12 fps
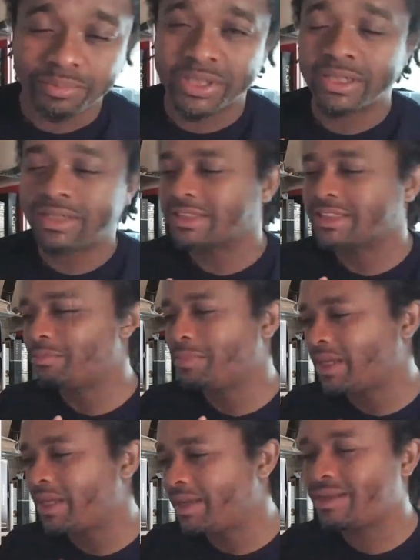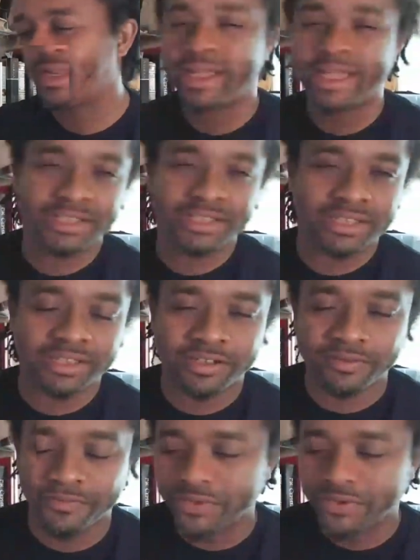because it's been an ancient
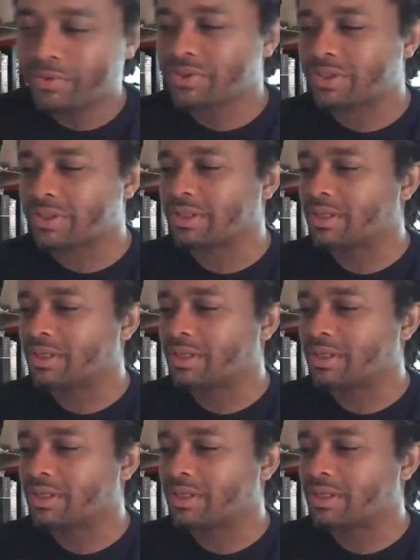confusion.